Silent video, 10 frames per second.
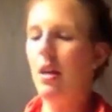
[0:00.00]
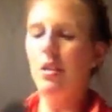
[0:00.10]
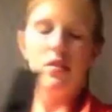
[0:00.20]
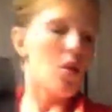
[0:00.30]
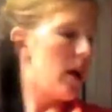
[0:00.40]

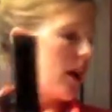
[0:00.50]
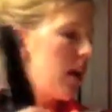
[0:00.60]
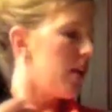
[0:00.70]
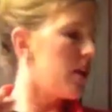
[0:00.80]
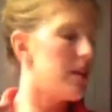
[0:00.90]
So I
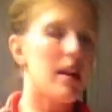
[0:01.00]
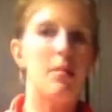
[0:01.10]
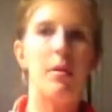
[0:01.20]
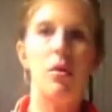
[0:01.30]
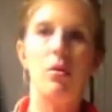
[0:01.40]
cut this at
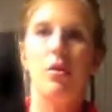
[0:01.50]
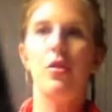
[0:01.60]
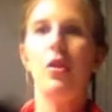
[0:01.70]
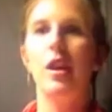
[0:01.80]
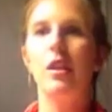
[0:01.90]
about
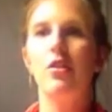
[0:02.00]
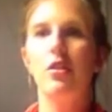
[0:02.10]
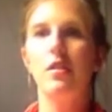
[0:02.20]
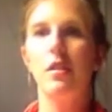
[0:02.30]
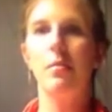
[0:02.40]
30
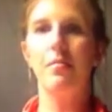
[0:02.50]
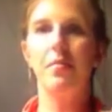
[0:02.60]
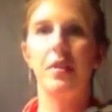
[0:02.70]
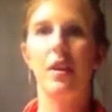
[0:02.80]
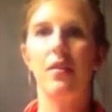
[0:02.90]
inches,
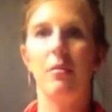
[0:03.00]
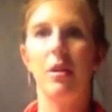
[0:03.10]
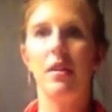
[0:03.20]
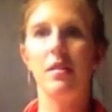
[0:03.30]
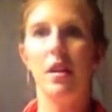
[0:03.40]
giving
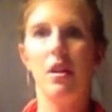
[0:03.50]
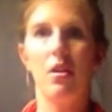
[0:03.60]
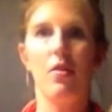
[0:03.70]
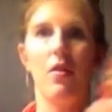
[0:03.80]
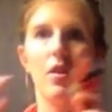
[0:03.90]

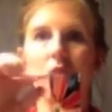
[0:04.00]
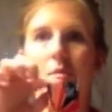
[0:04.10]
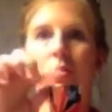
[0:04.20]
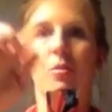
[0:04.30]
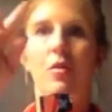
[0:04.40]
myself some
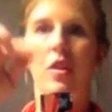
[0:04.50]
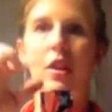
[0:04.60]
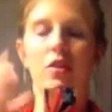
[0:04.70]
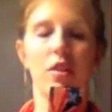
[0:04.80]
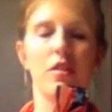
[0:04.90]
room for the
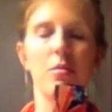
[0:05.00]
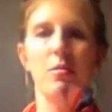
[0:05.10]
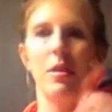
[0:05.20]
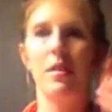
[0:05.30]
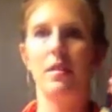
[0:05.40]
adjustable
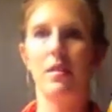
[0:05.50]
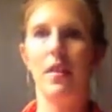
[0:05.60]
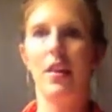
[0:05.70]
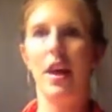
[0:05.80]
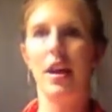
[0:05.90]
pieces on
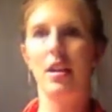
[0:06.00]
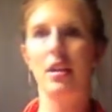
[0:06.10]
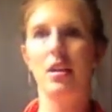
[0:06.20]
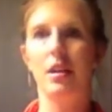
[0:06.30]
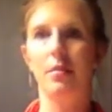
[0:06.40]
the end.